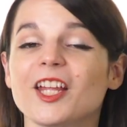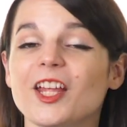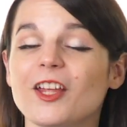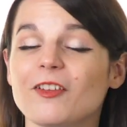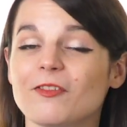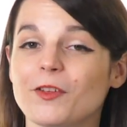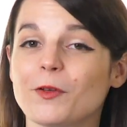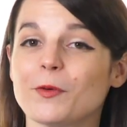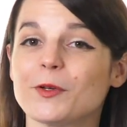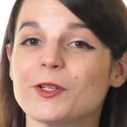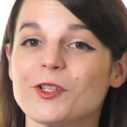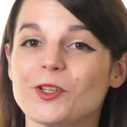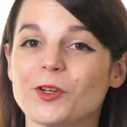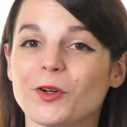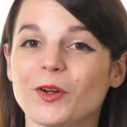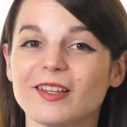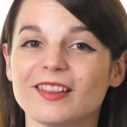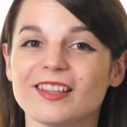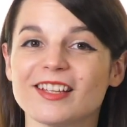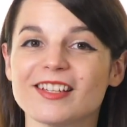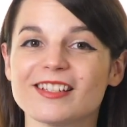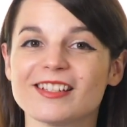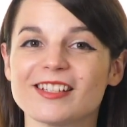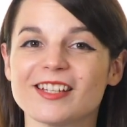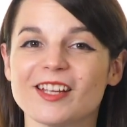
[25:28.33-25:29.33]
If you
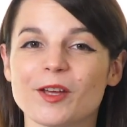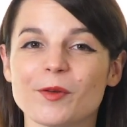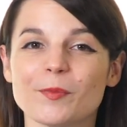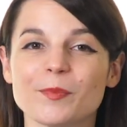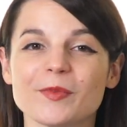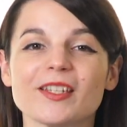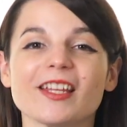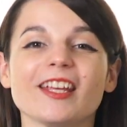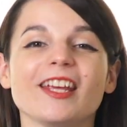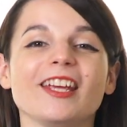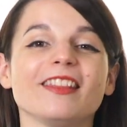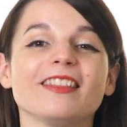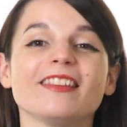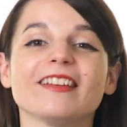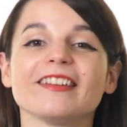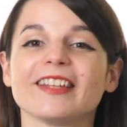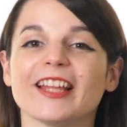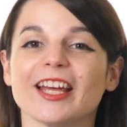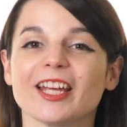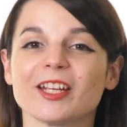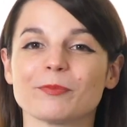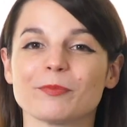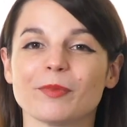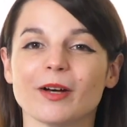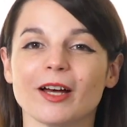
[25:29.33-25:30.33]
enjoyed these tips, hit the
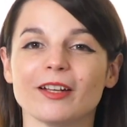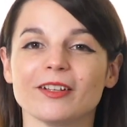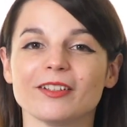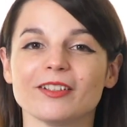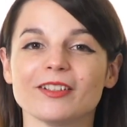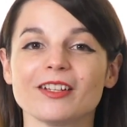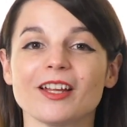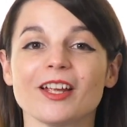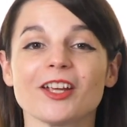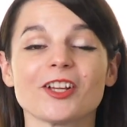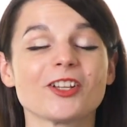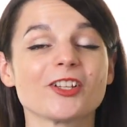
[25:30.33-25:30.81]
like button,